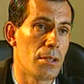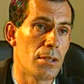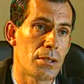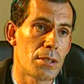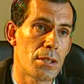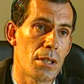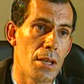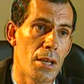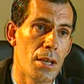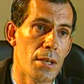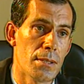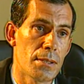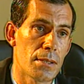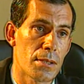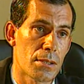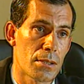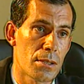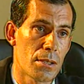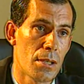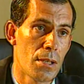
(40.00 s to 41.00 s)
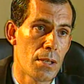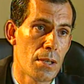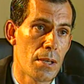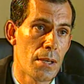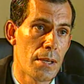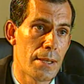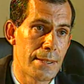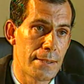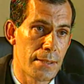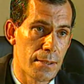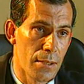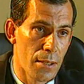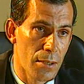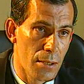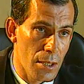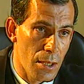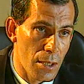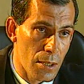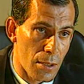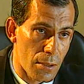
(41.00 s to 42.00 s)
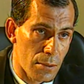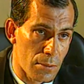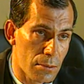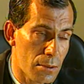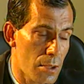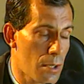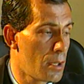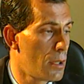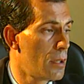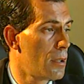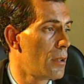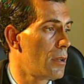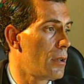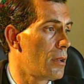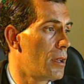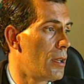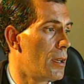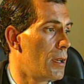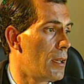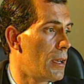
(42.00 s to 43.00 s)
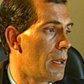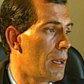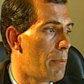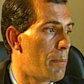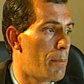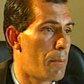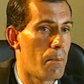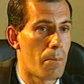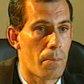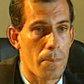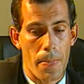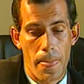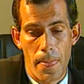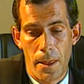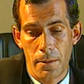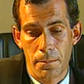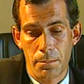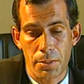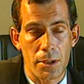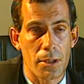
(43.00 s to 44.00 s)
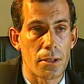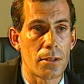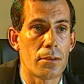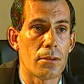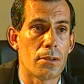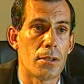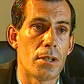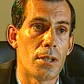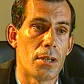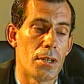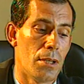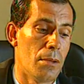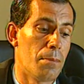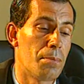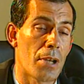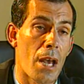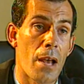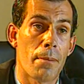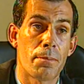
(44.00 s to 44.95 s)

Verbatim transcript: be honest, I have no knowledge of any cases uh, where children are working as uh, prostitutes. Uh,